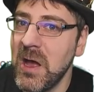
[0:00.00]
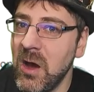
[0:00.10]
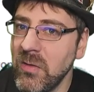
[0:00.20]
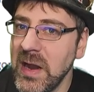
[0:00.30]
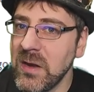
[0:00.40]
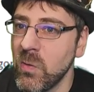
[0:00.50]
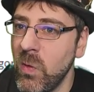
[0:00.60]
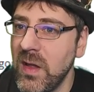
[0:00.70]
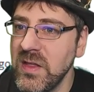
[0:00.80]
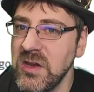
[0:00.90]
Alright,
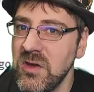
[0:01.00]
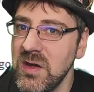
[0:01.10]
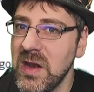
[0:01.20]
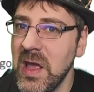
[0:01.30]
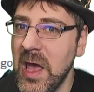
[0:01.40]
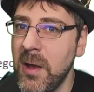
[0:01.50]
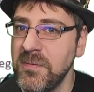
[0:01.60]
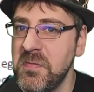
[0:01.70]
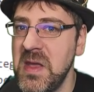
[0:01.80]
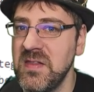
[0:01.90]
well and good,
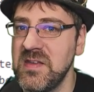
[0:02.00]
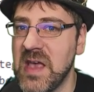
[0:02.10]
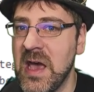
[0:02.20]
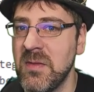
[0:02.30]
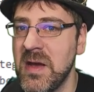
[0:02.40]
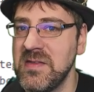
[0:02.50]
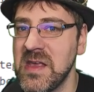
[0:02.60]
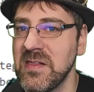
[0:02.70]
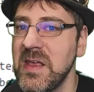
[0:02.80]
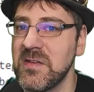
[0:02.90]
helps me at least itemize
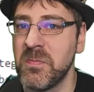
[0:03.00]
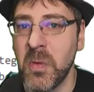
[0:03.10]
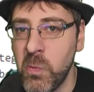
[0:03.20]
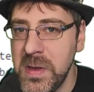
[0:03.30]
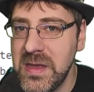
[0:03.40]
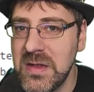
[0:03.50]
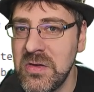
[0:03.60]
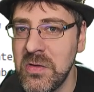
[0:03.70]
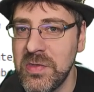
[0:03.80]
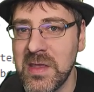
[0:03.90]
that list, but we can
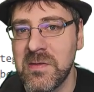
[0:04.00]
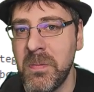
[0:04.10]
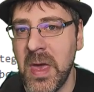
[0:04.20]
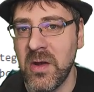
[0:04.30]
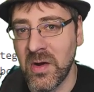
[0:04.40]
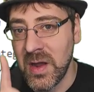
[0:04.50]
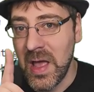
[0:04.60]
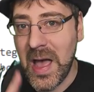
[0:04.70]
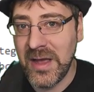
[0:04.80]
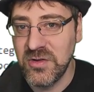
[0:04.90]
do this better.
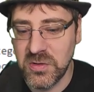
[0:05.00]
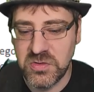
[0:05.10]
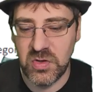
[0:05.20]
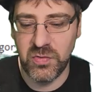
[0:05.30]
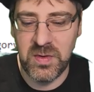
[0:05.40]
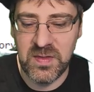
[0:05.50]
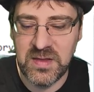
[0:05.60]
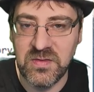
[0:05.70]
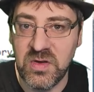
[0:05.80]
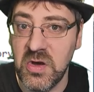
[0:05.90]
I told you 3
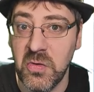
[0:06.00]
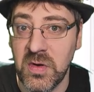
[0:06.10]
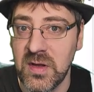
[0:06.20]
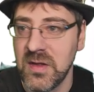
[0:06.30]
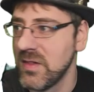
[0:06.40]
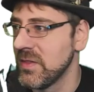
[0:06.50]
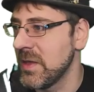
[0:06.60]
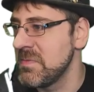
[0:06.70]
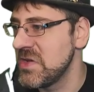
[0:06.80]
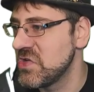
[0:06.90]
lines of code.
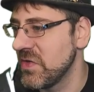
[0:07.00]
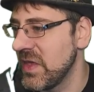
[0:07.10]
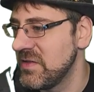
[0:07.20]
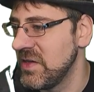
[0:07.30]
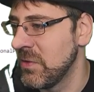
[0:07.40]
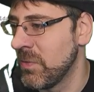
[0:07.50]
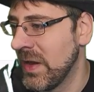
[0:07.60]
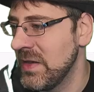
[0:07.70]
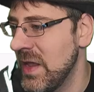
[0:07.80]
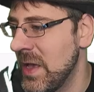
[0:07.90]
Let me show that to you
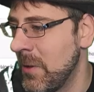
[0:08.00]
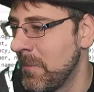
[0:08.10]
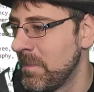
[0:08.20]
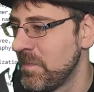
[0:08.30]
right now.